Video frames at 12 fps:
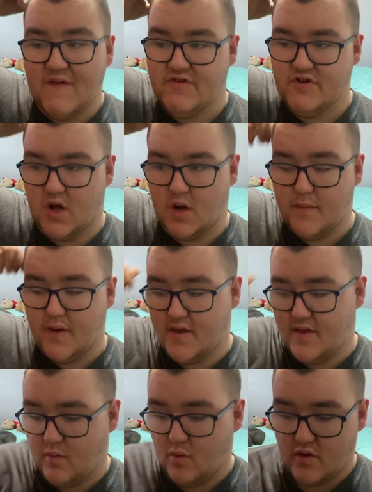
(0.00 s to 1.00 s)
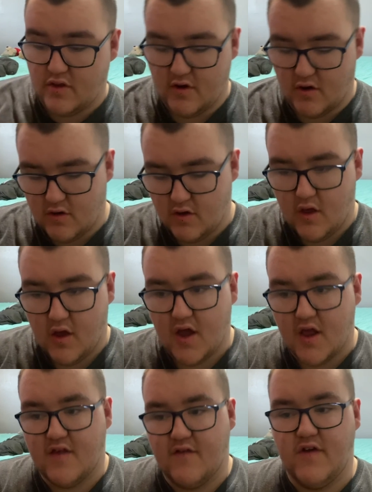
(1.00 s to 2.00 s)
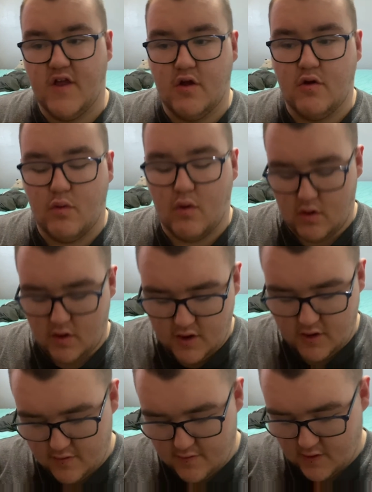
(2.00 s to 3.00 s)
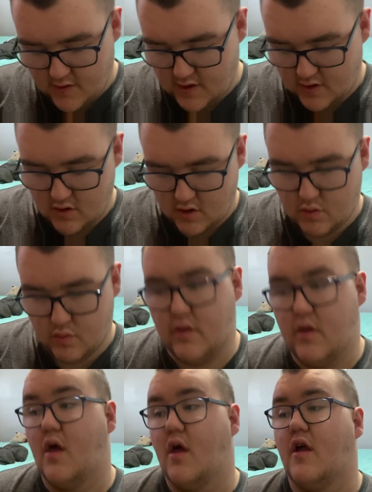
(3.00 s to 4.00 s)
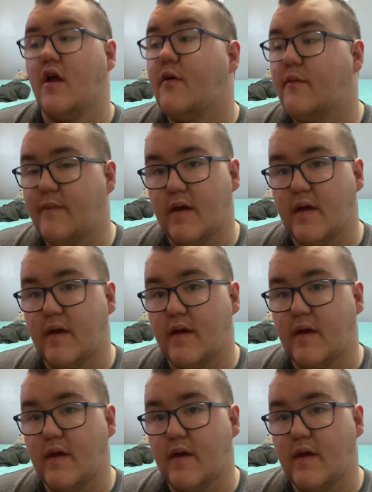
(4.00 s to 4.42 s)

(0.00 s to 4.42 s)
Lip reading: Dark because he wanted Dark. Because if he knew, he'd think that Dark was, Dark